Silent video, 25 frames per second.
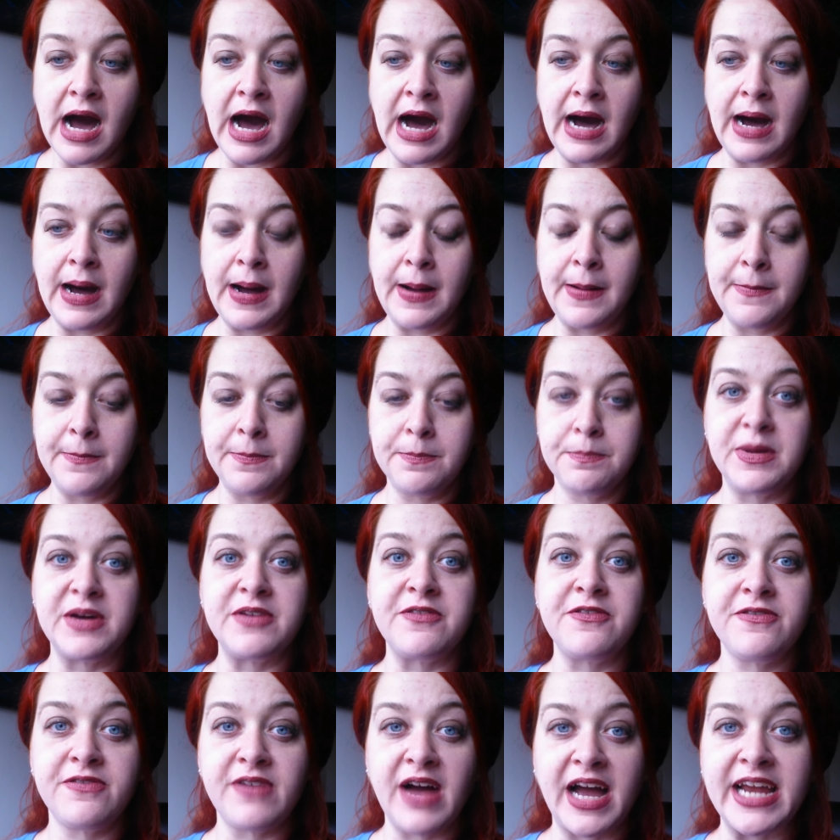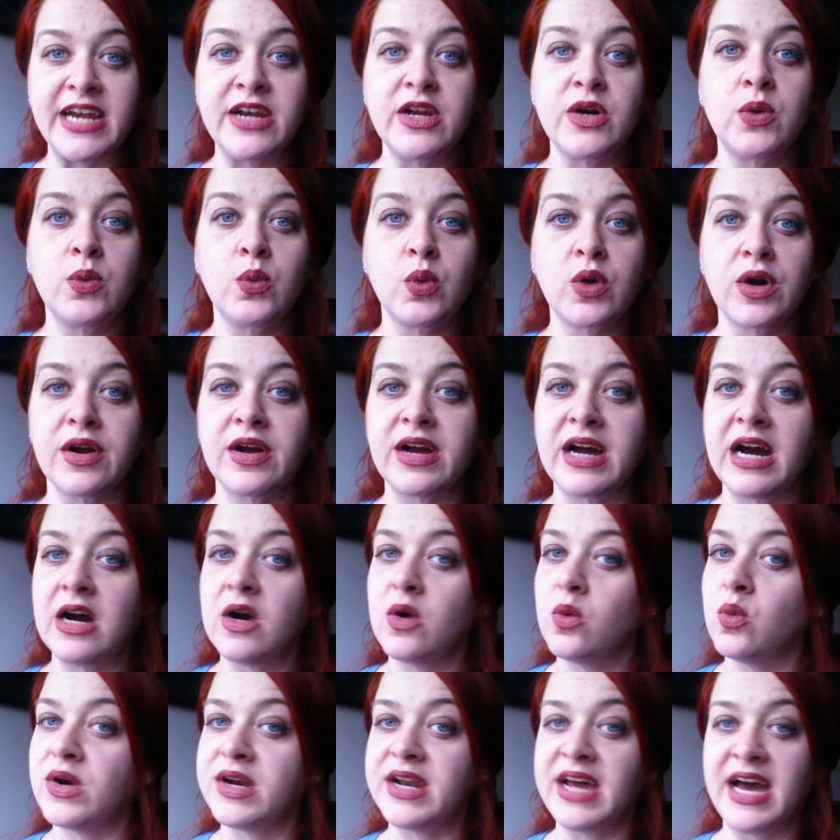But find a
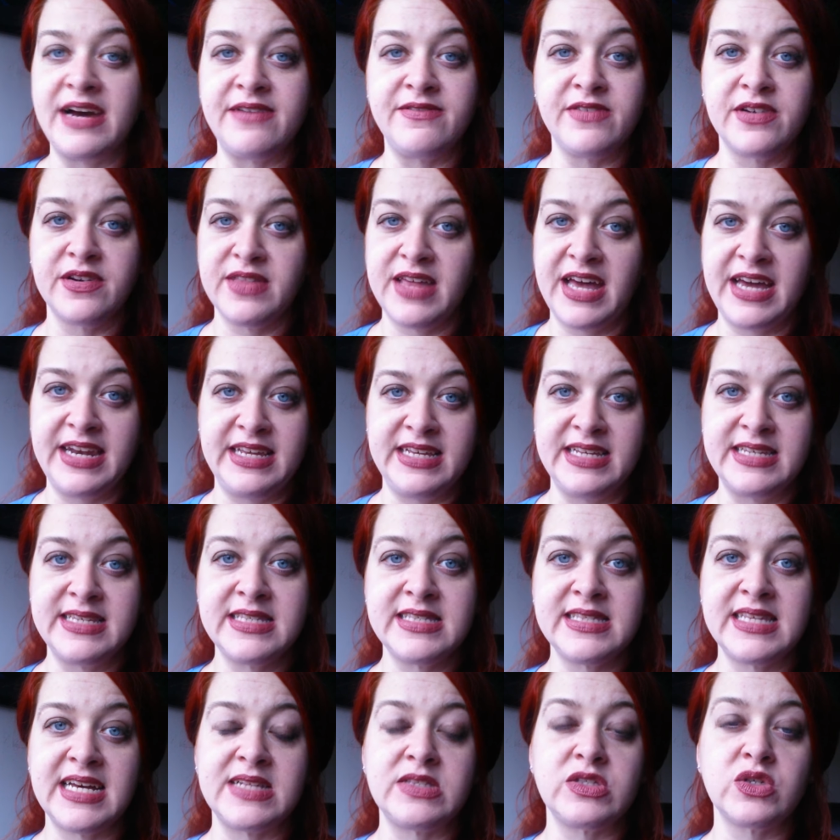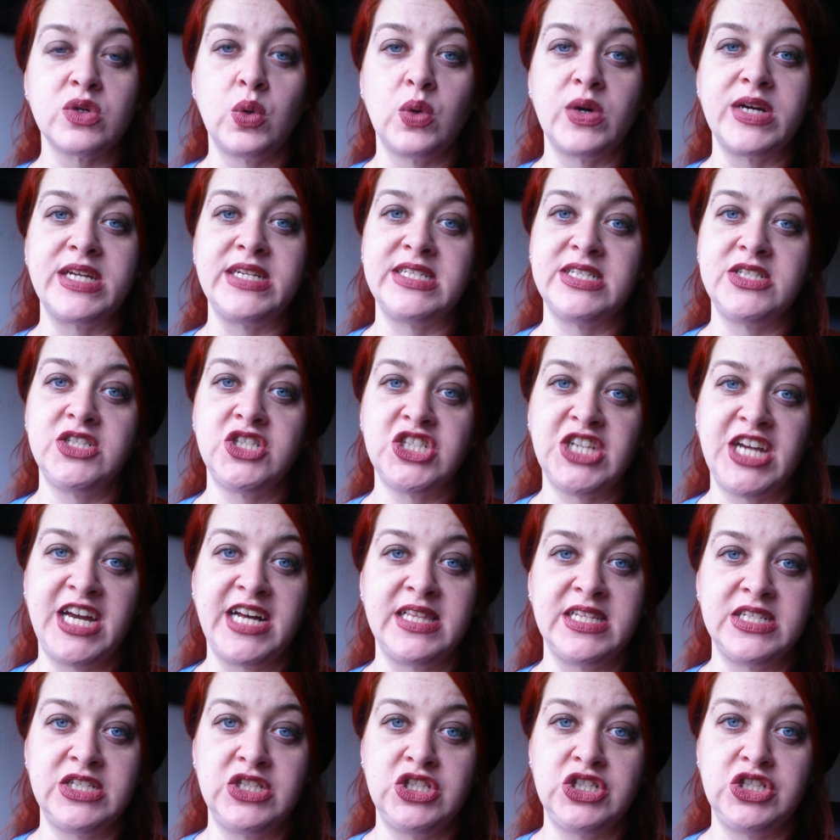workout, whatever that is, that's going to
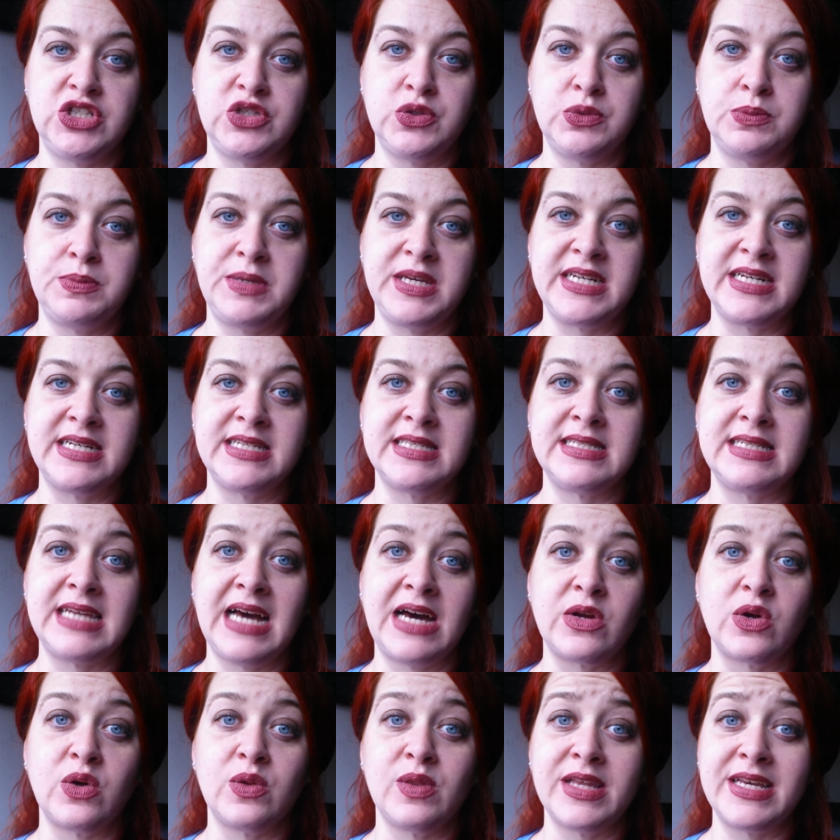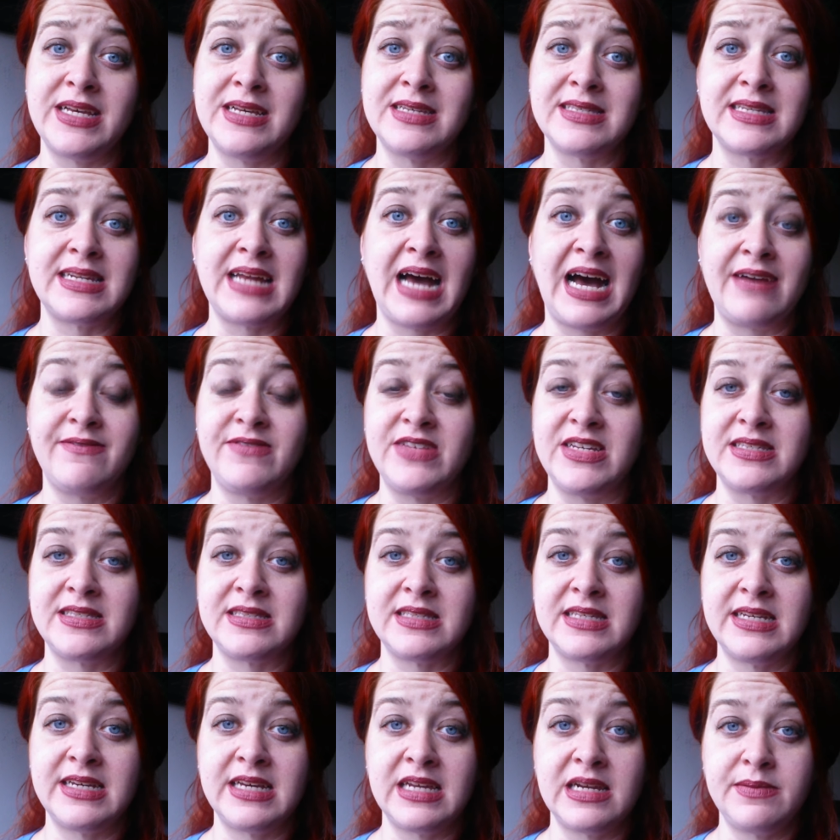challenge you, because not only is it
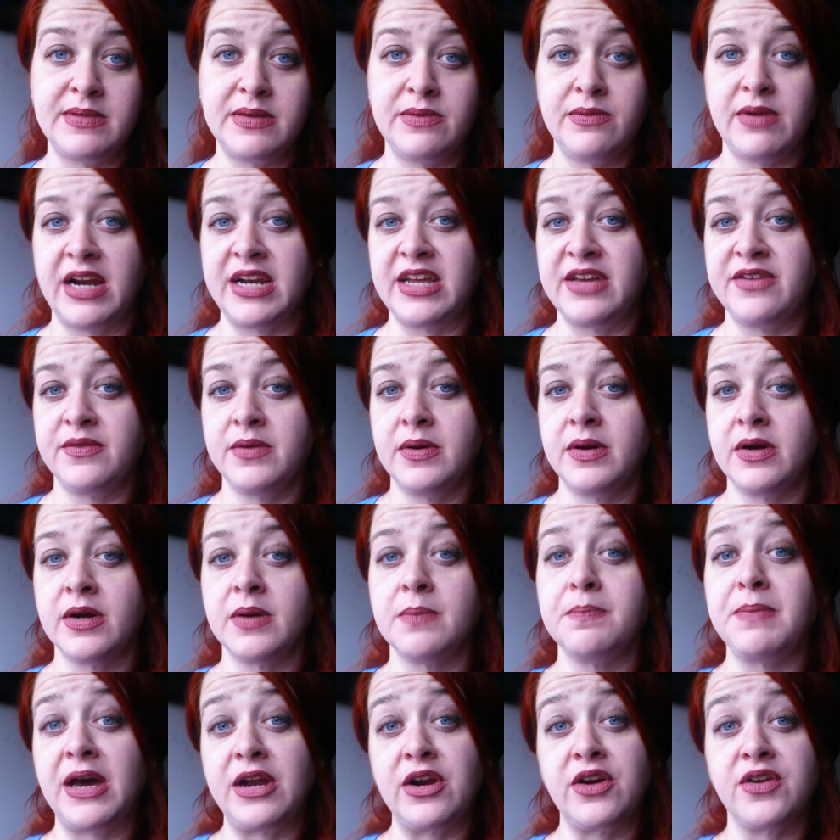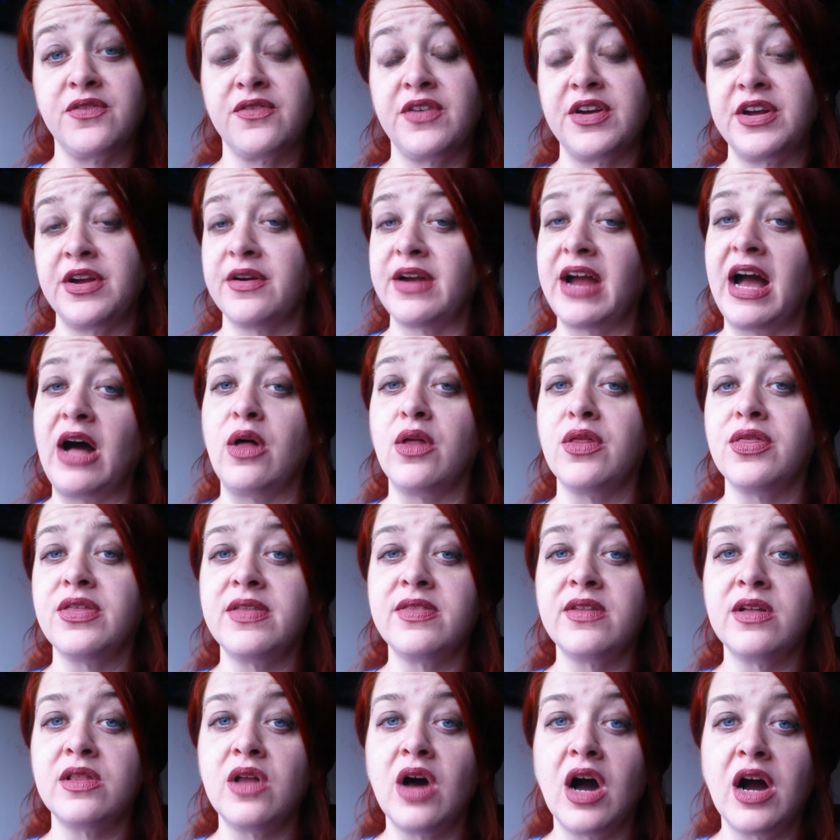obviously going to be ready or better for your health
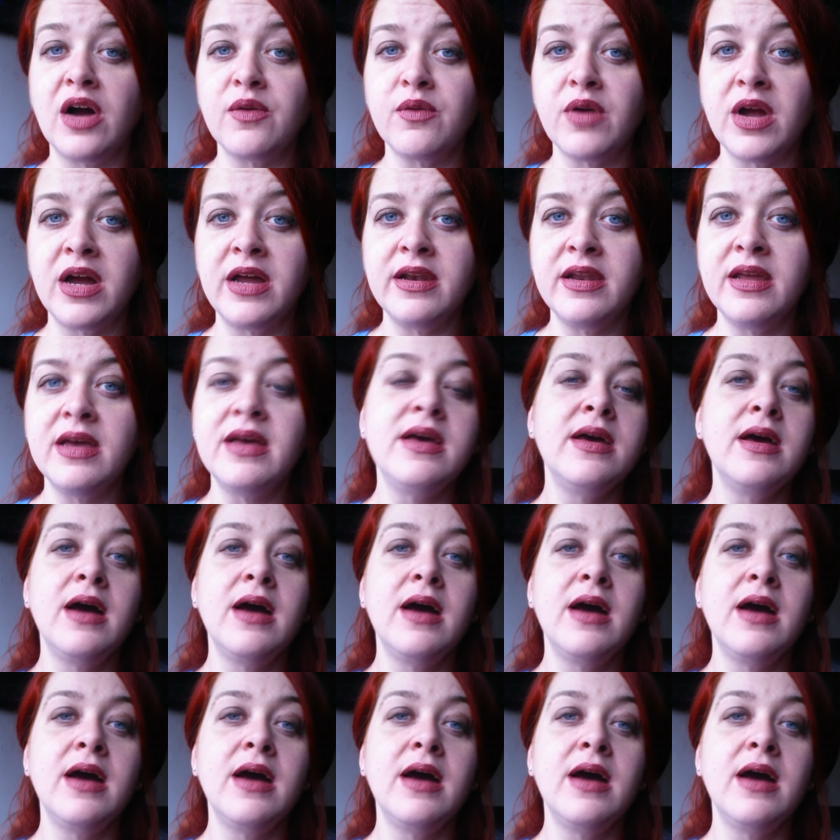in the long run,